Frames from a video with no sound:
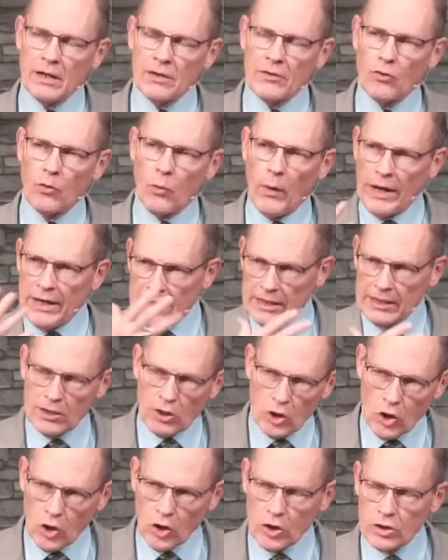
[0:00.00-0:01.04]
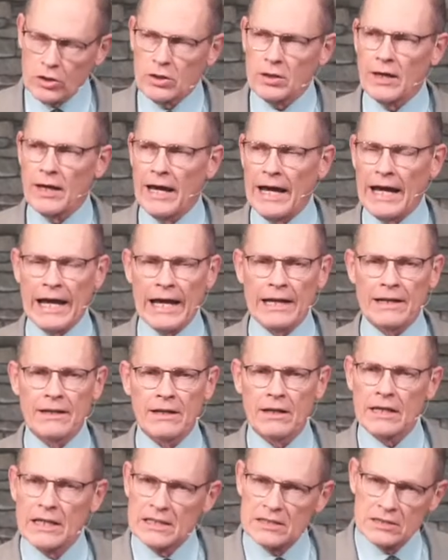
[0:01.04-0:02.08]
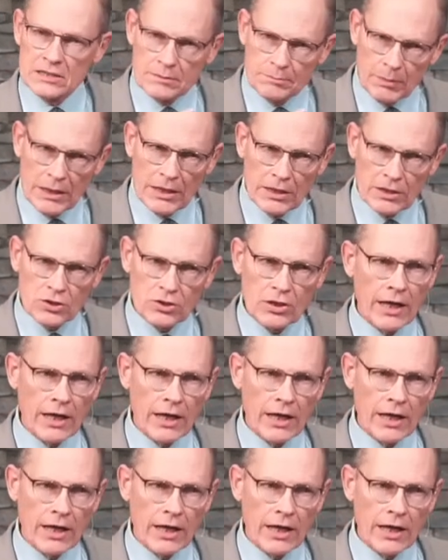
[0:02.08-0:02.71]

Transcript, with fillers: the way he looked and his speech.